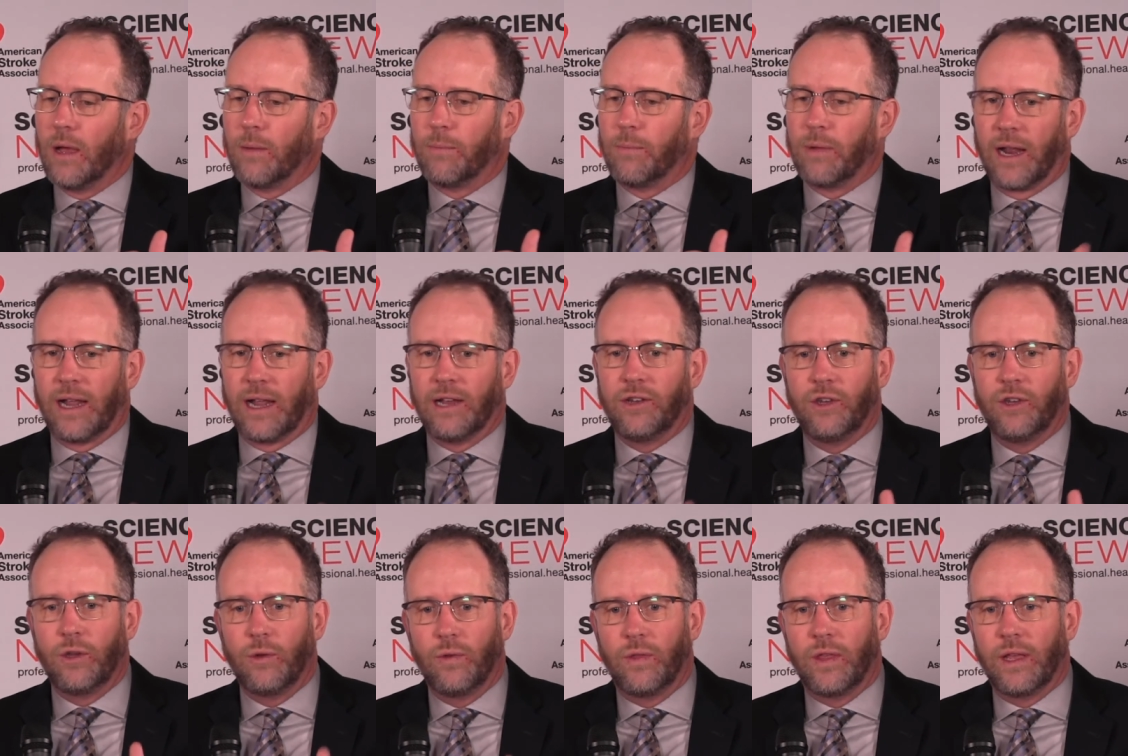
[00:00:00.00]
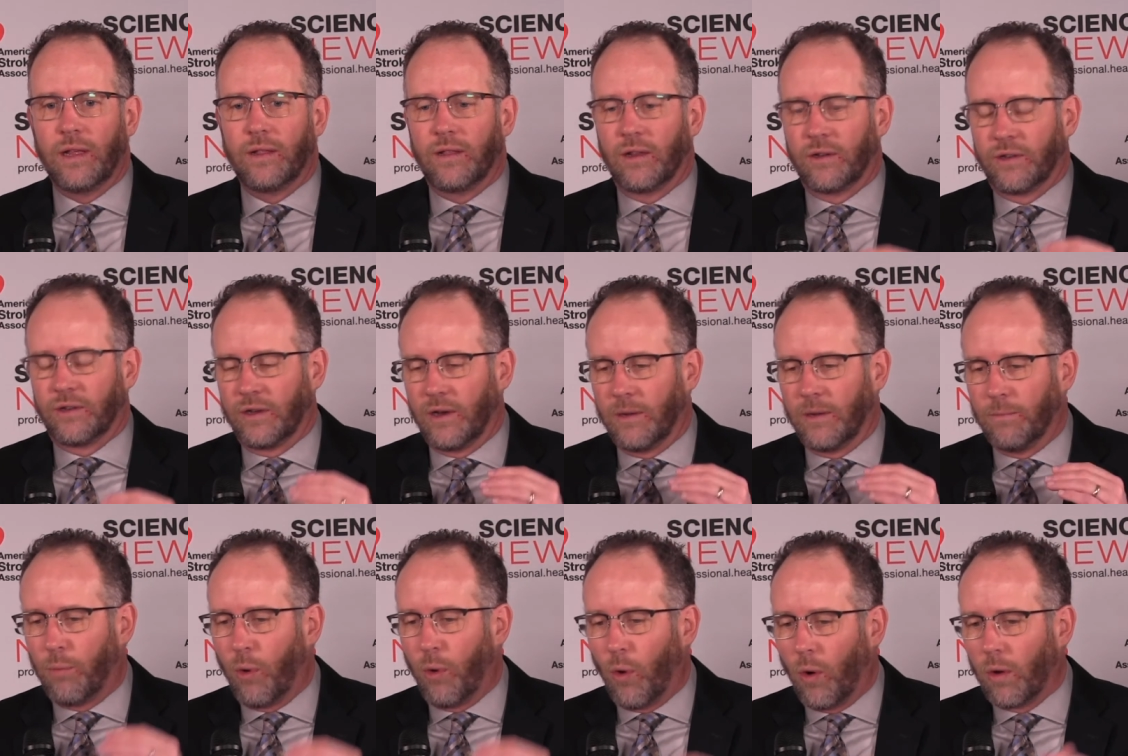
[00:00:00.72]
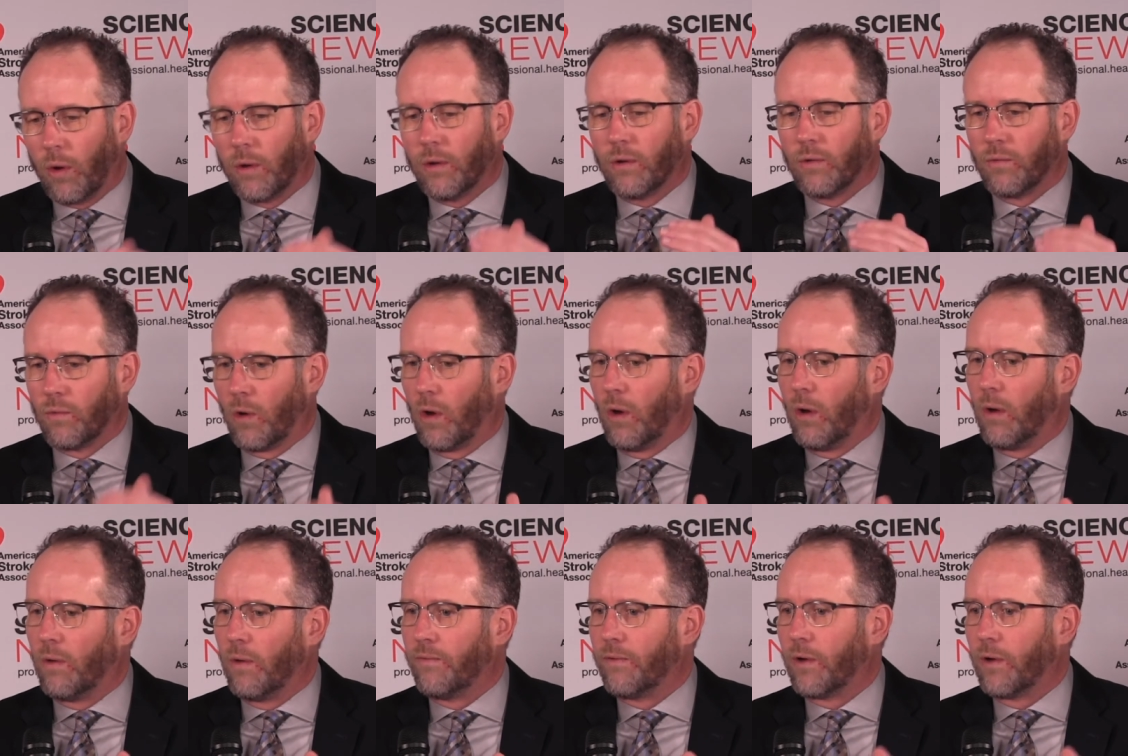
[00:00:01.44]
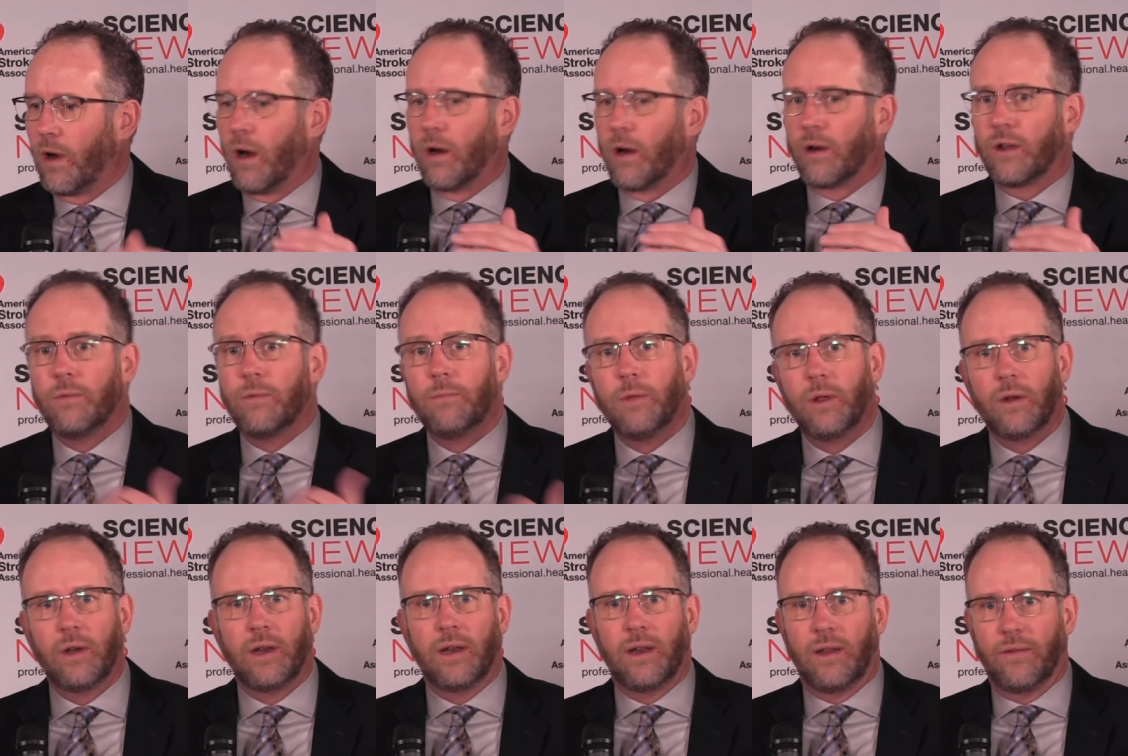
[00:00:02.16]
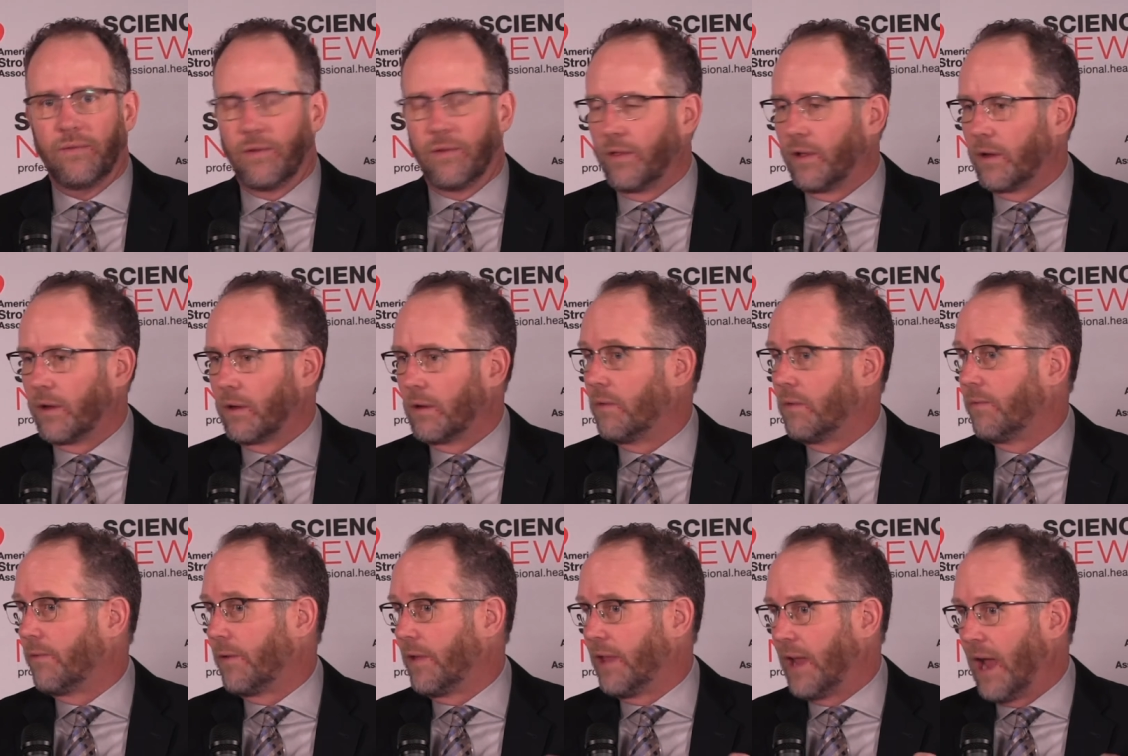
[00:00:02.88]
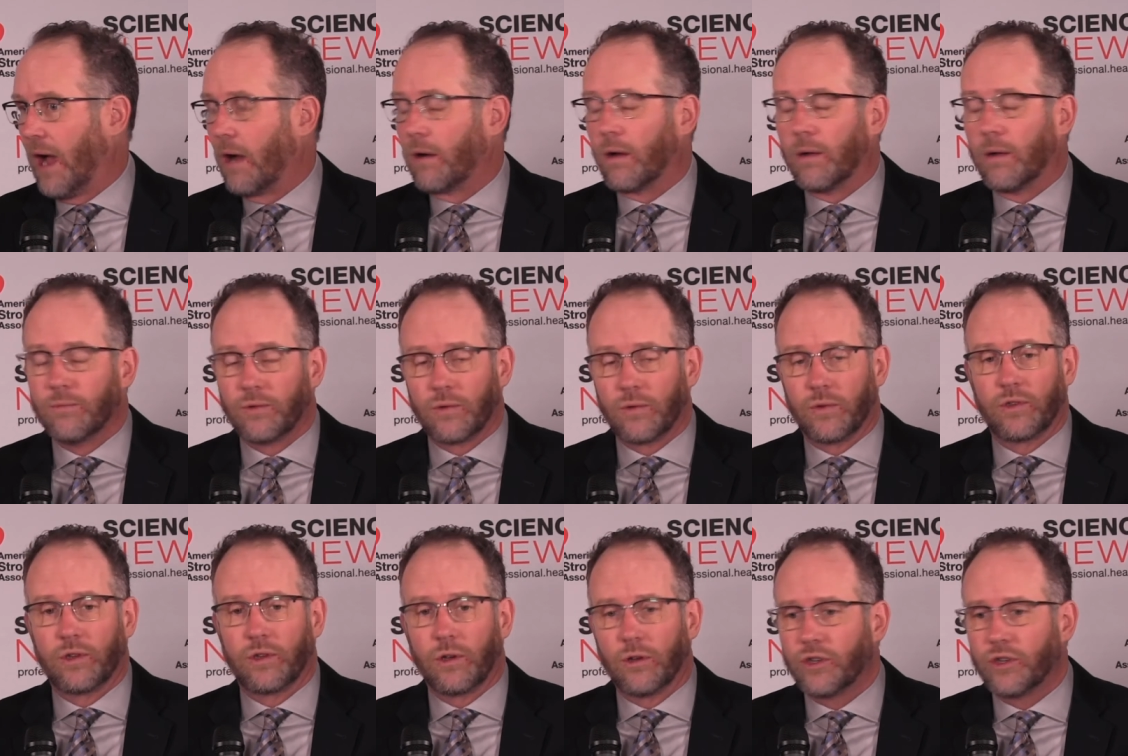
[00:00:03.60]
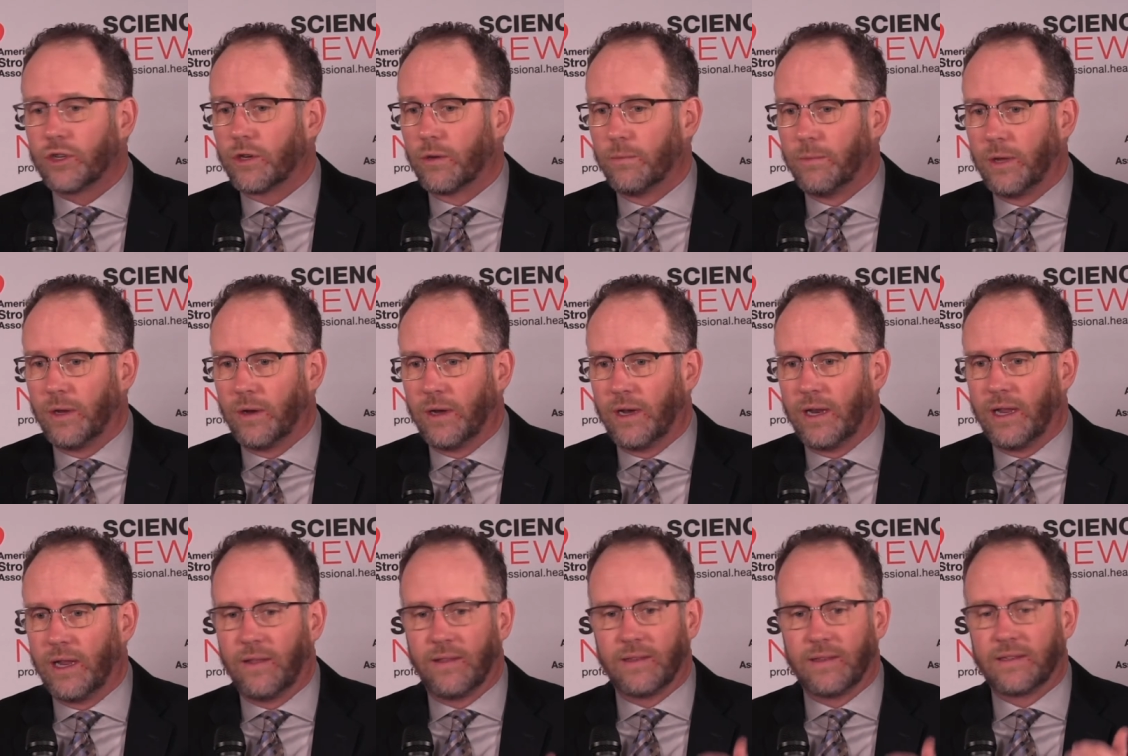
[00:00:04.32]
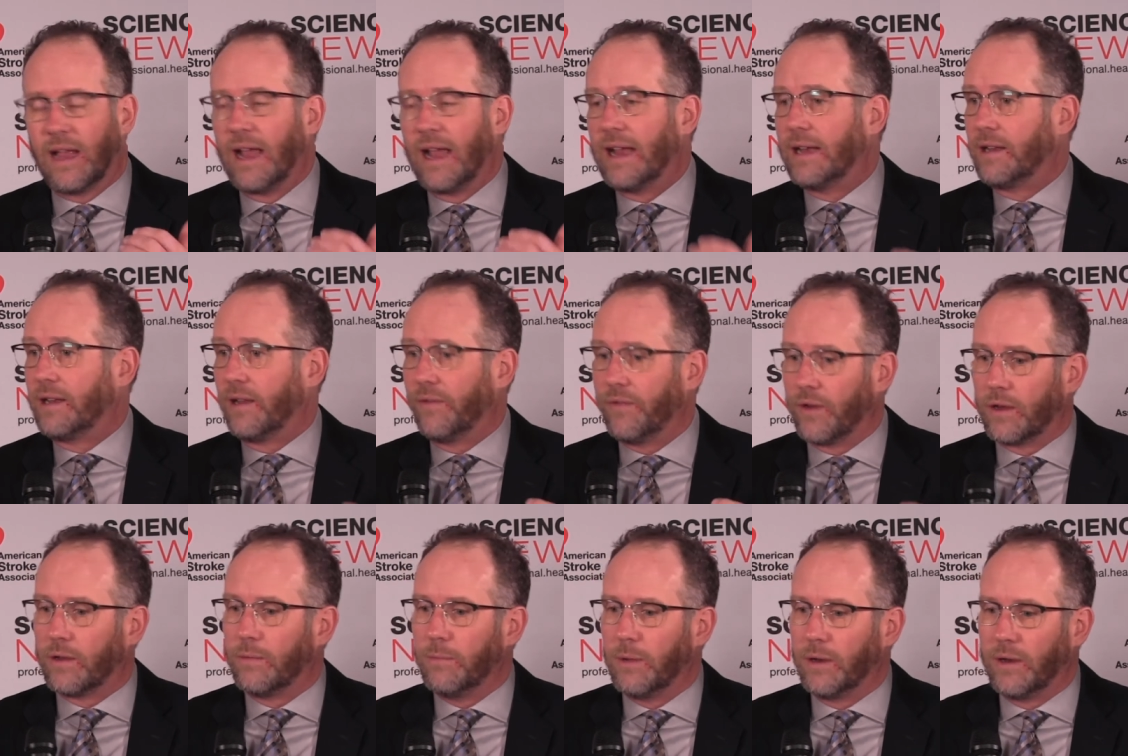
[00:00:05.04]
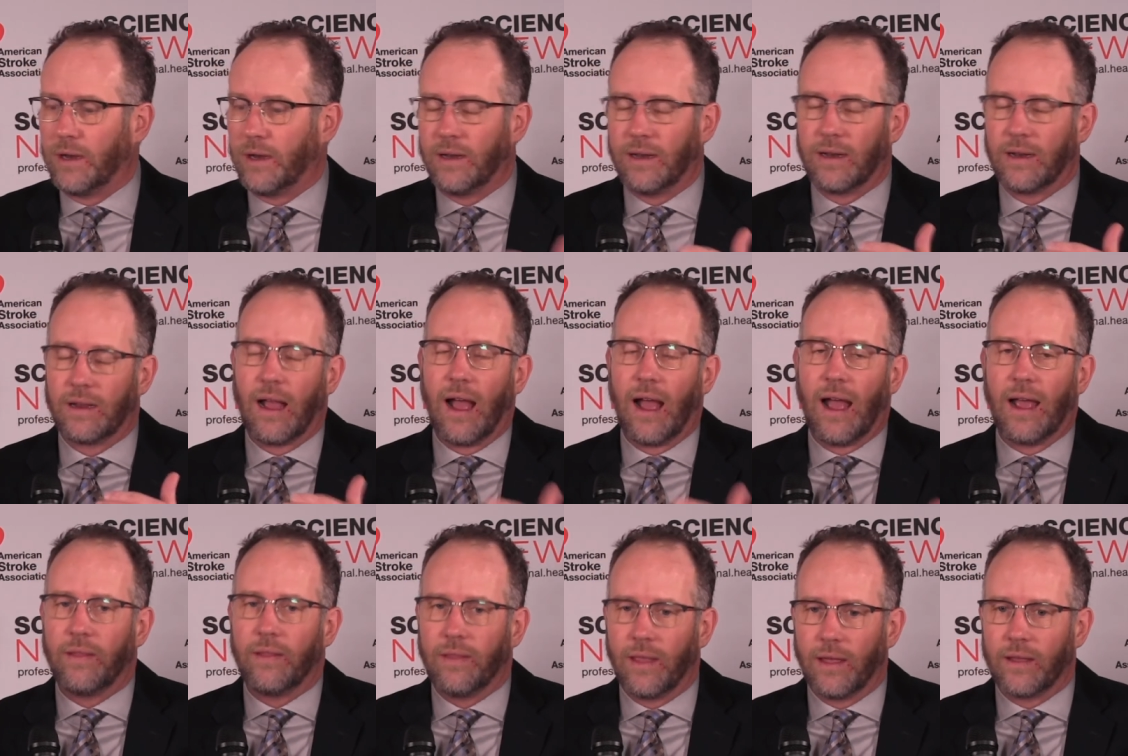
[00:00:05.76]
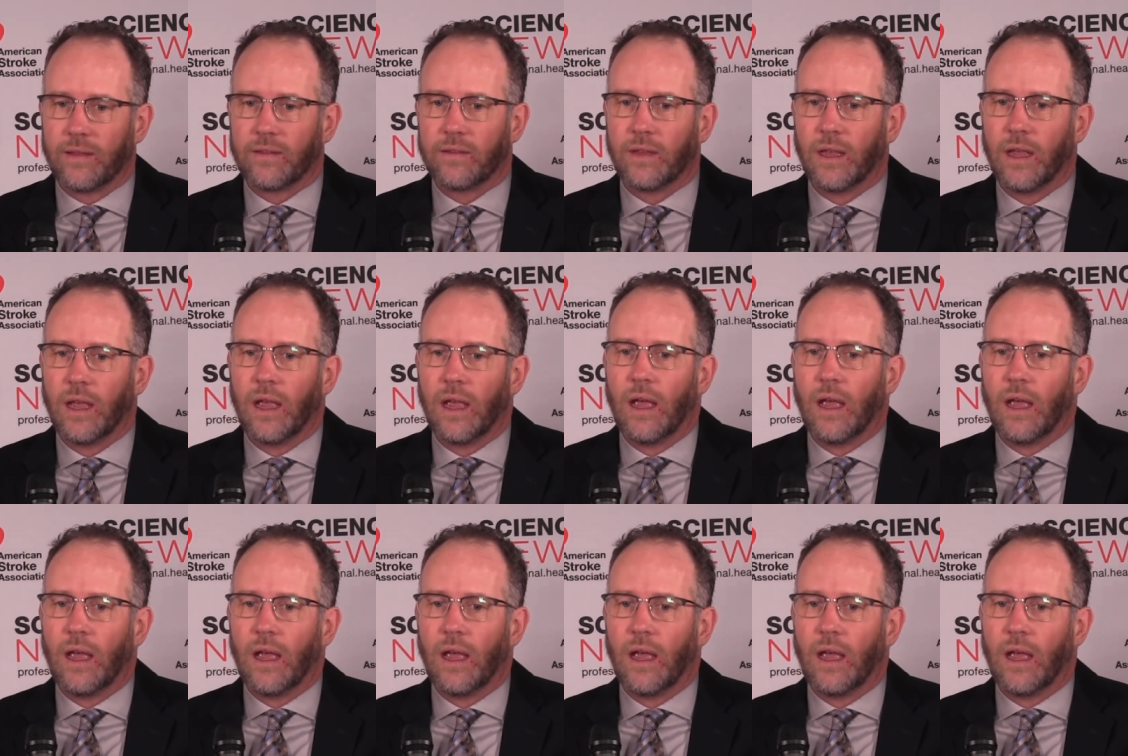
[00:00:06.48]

but I do think there's an important role for our community, for the outcomes research community, the scientific community to guide this.